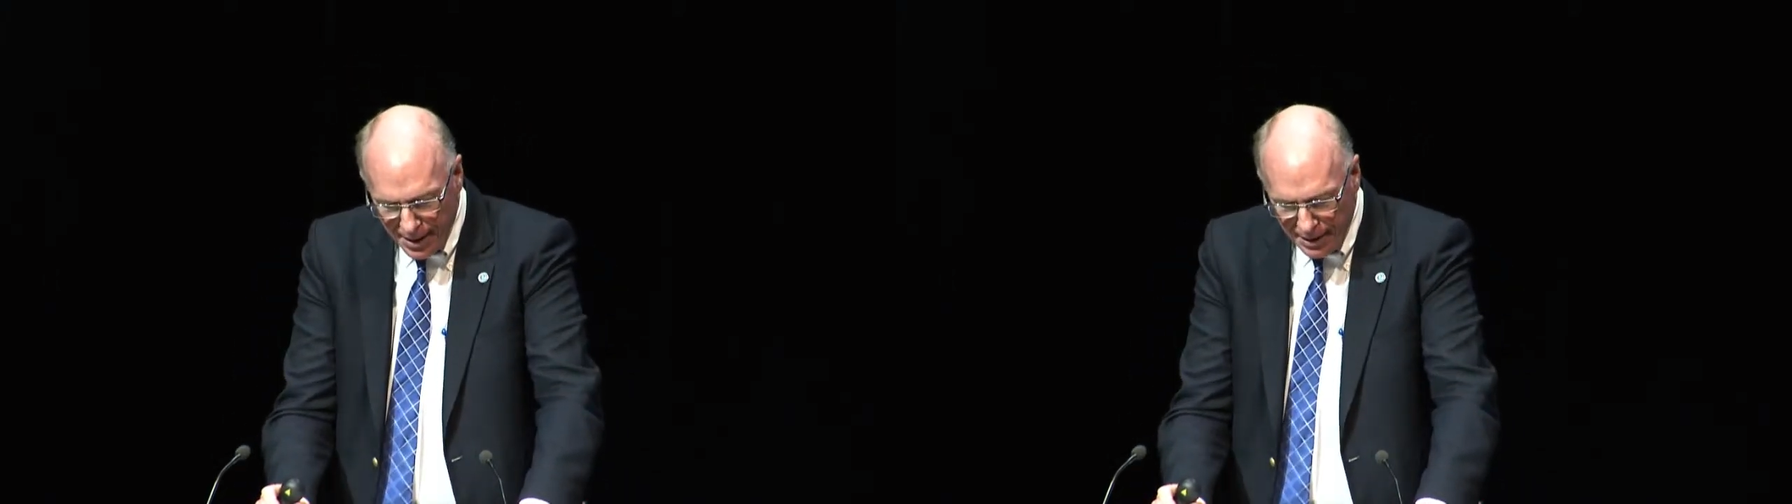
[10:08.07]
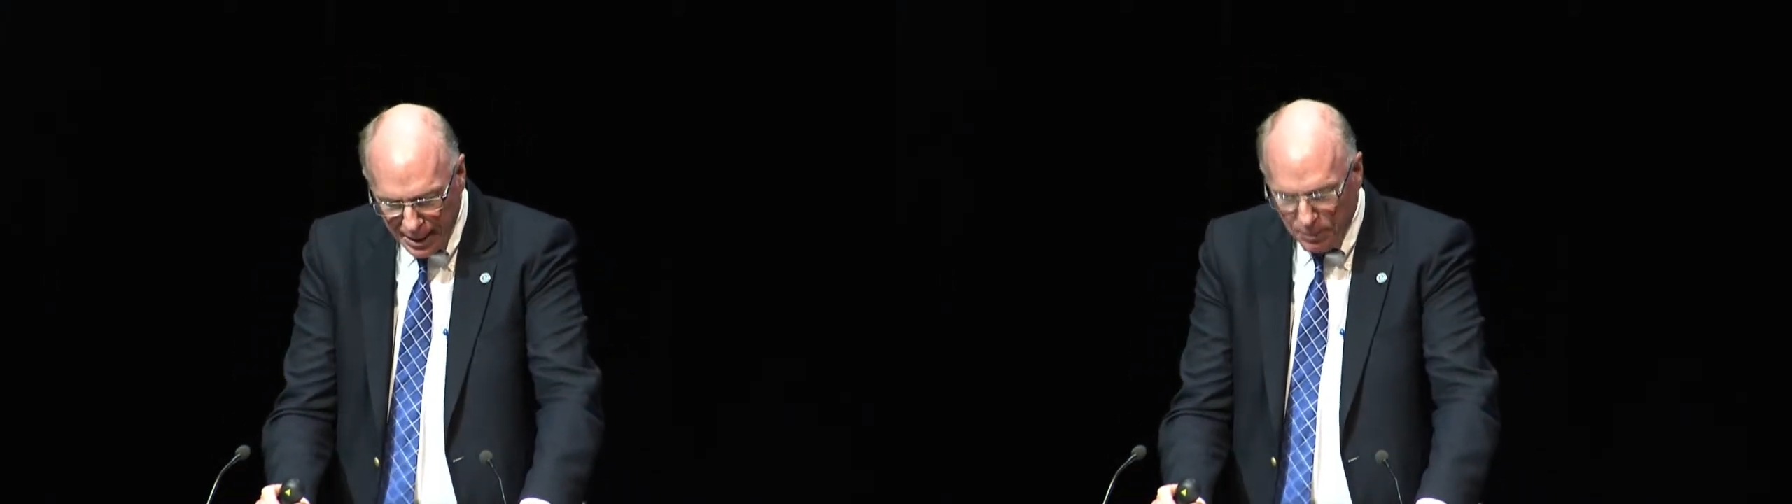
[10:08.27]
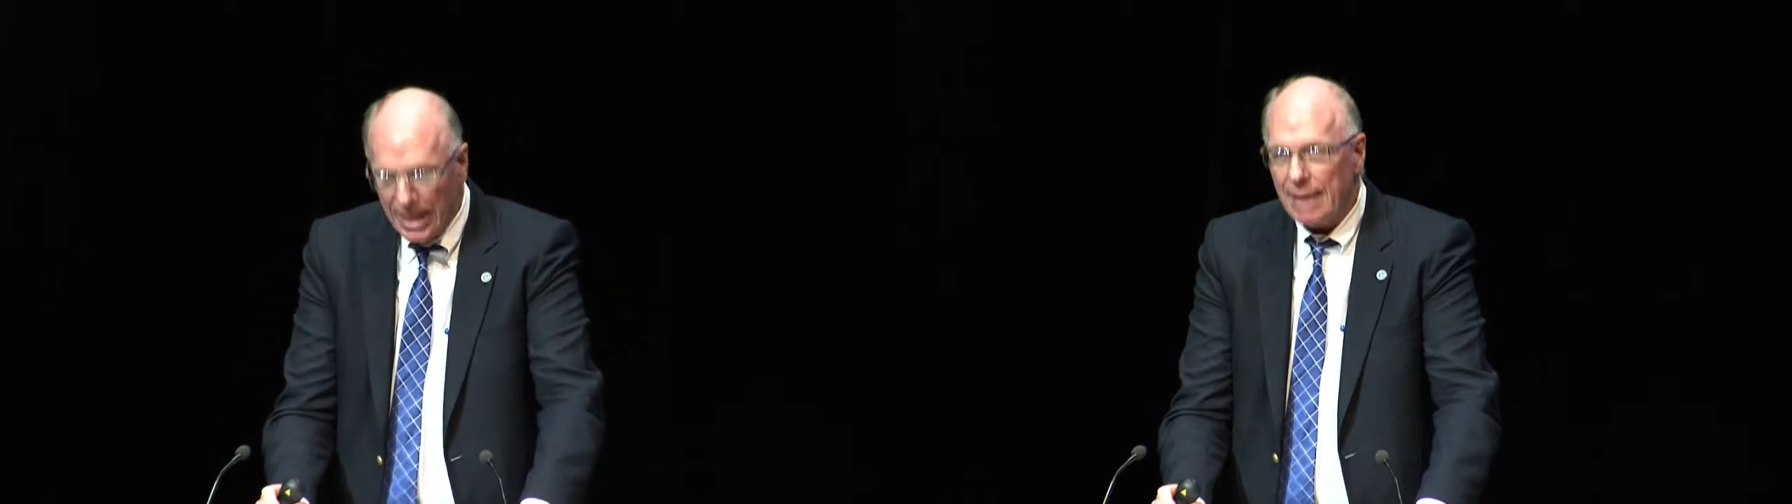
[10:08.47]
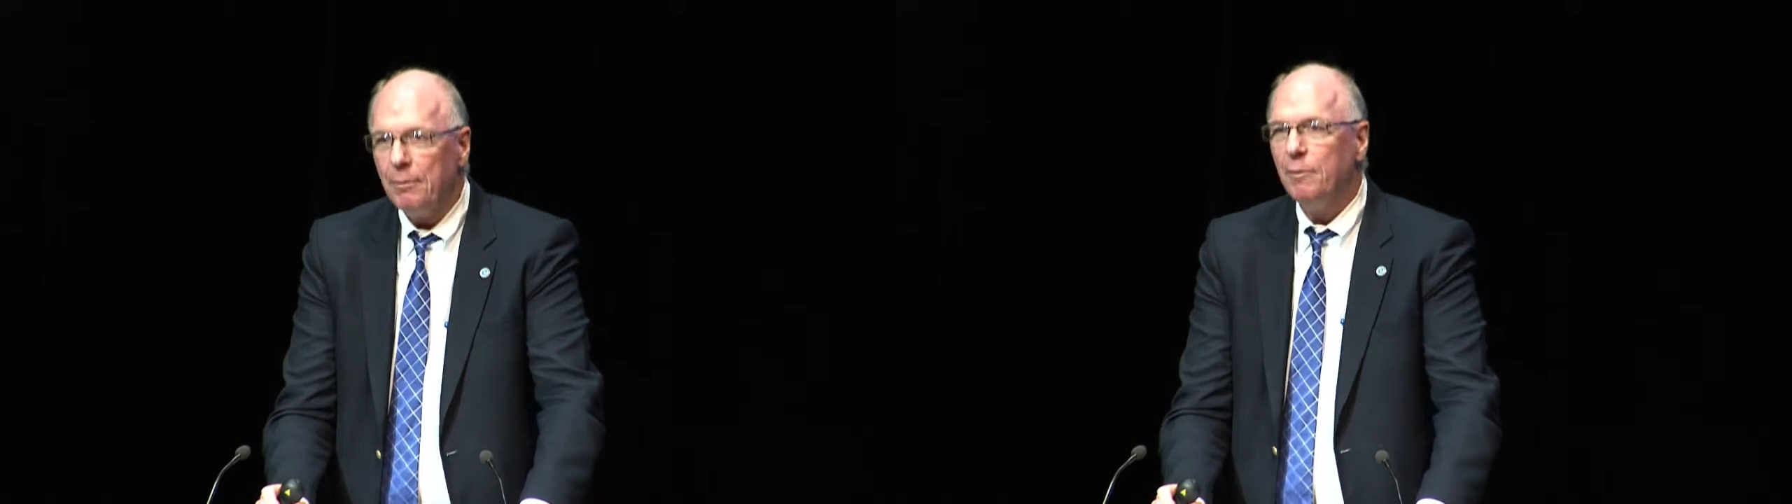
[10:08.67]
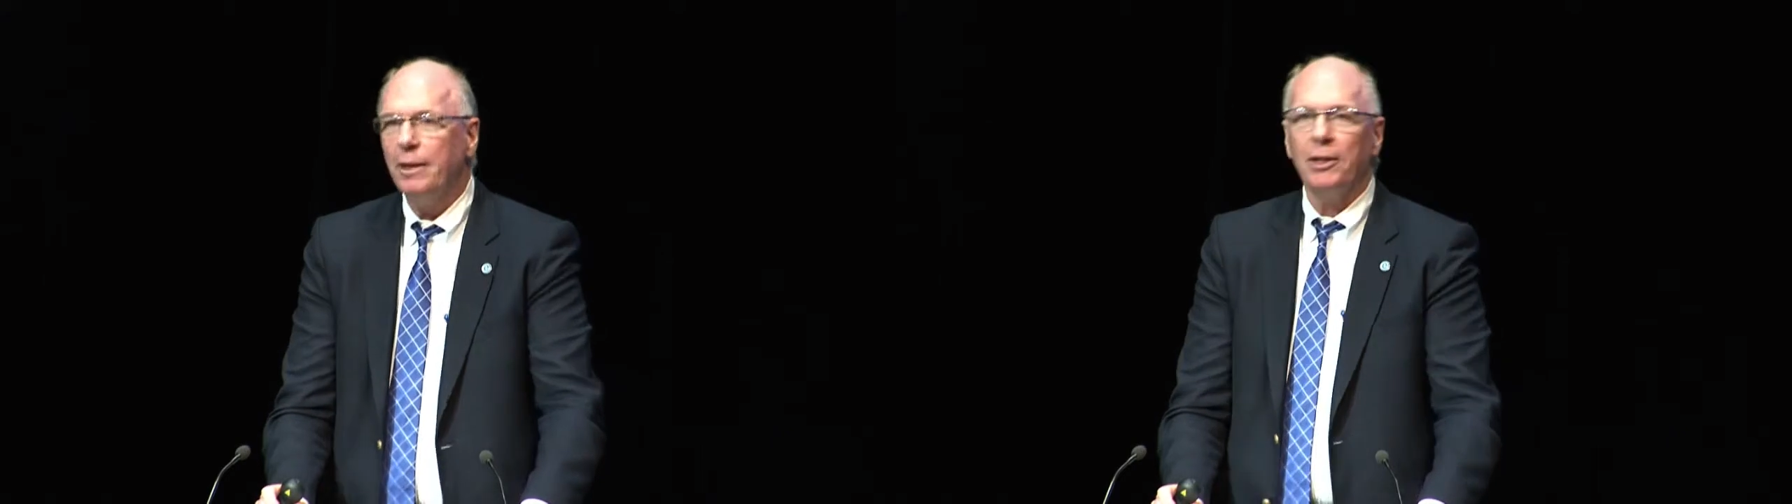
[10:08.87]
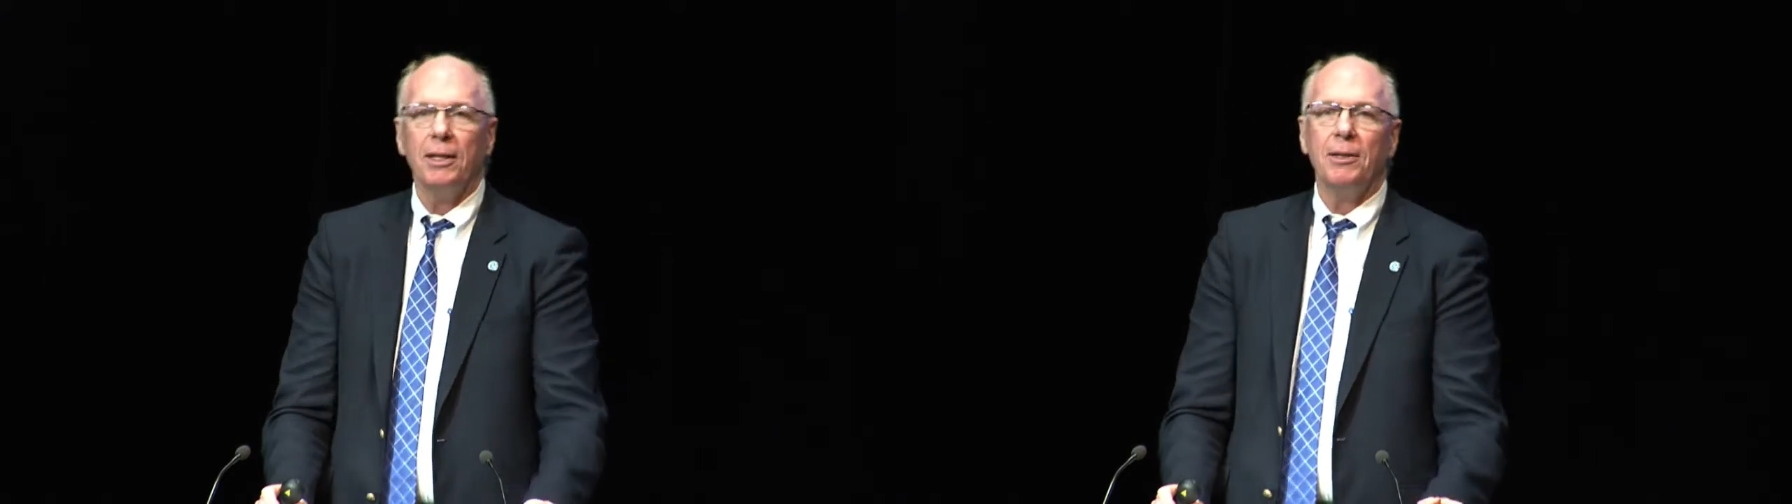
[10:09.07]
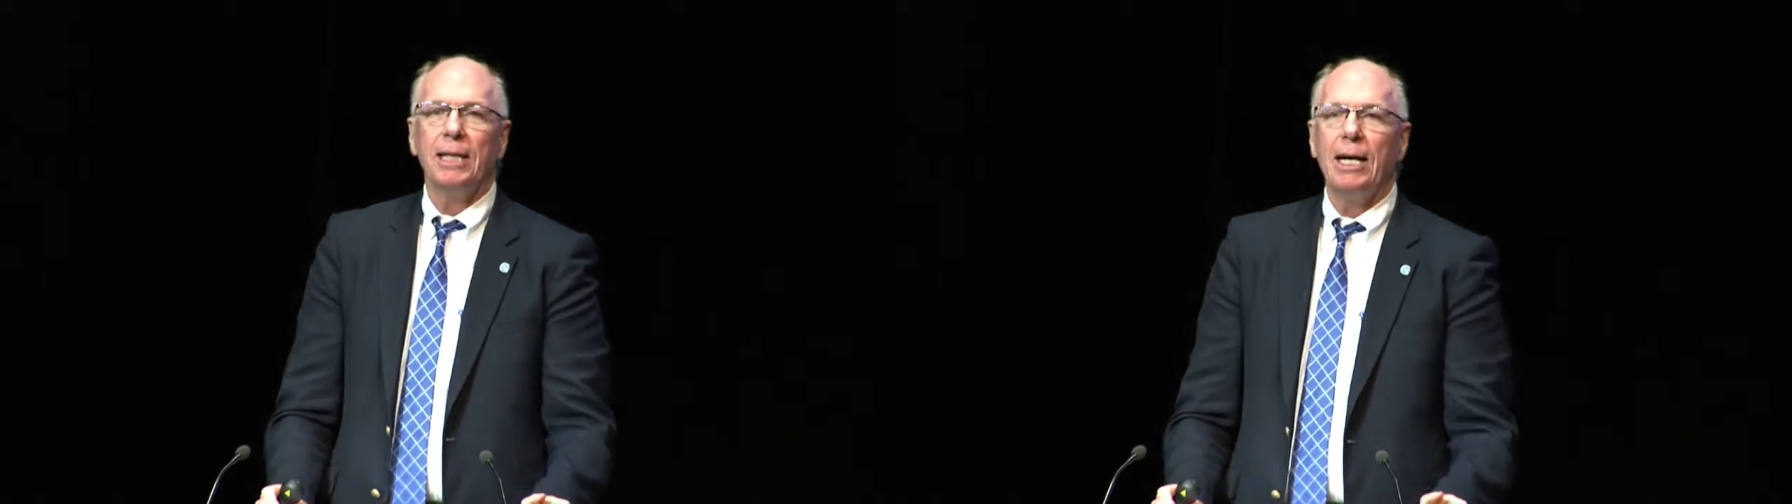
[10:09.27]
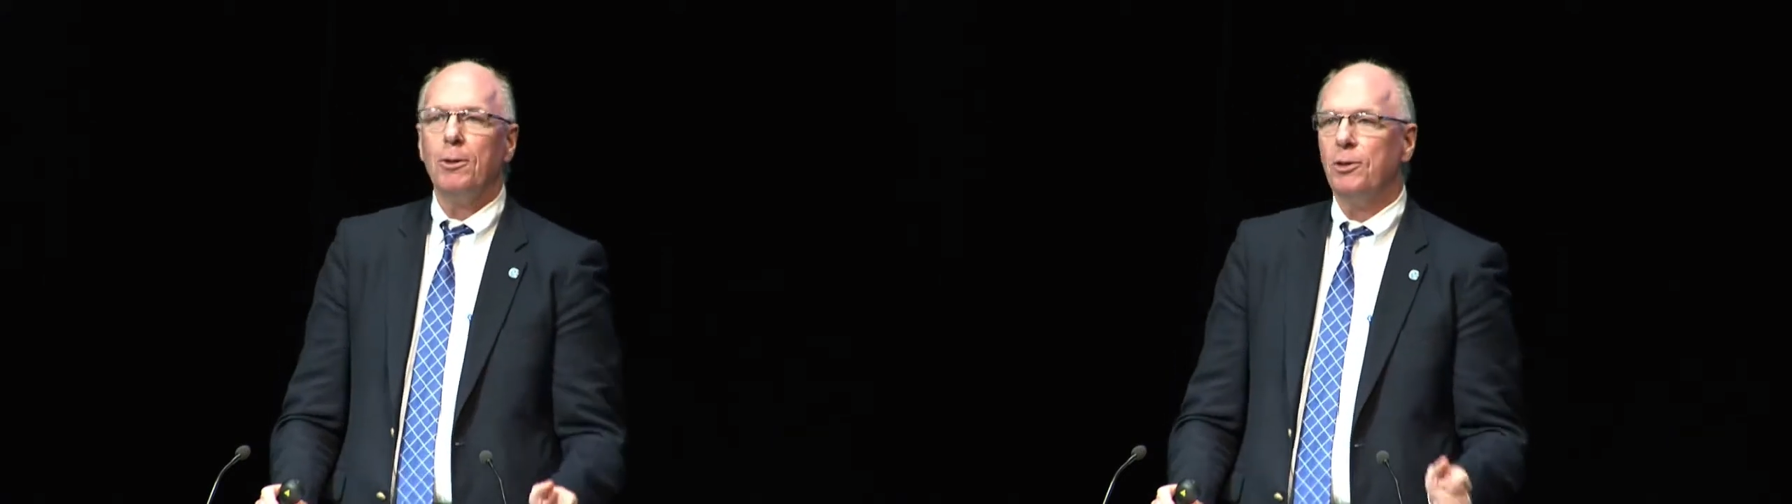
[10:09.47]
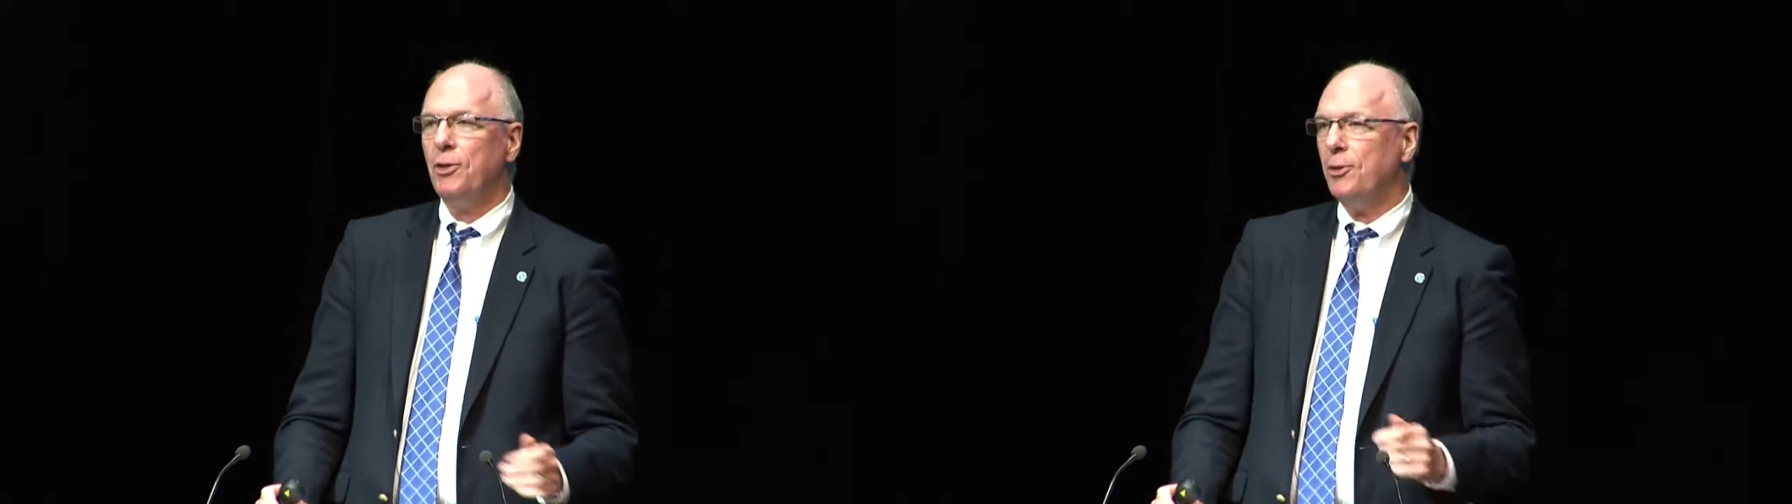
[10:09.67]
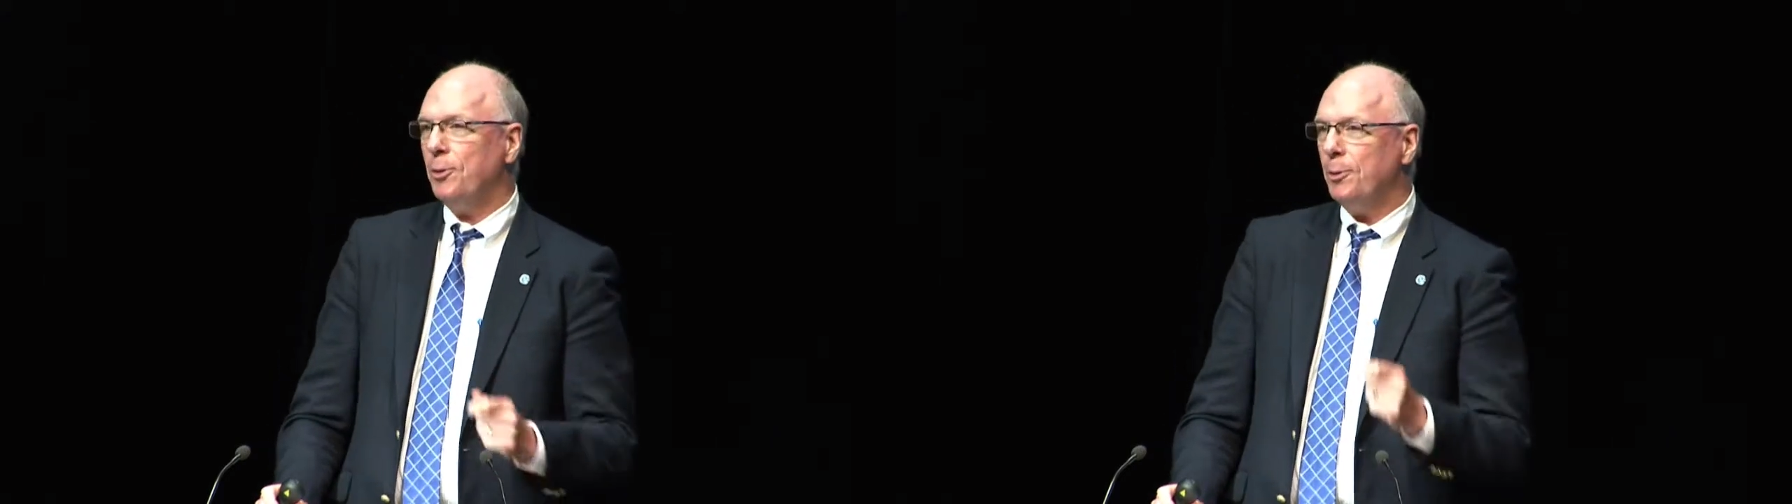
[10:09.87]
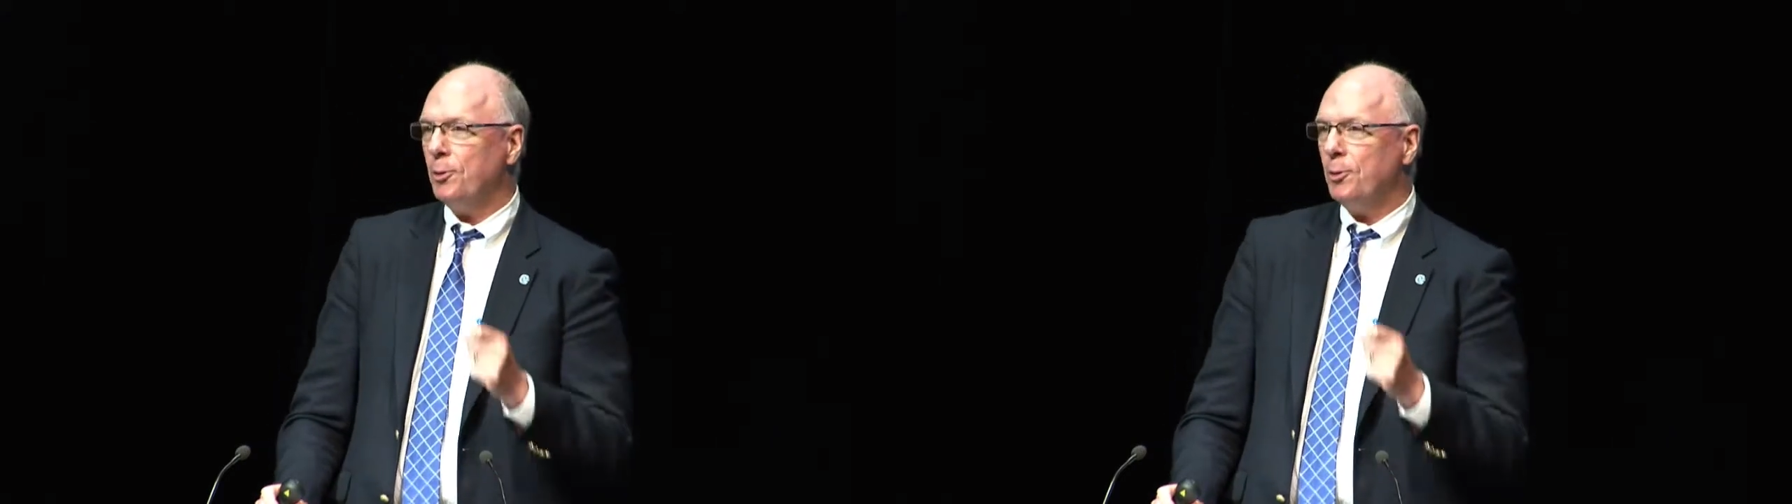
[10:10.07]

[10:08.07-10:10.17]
And we haven't figured out how to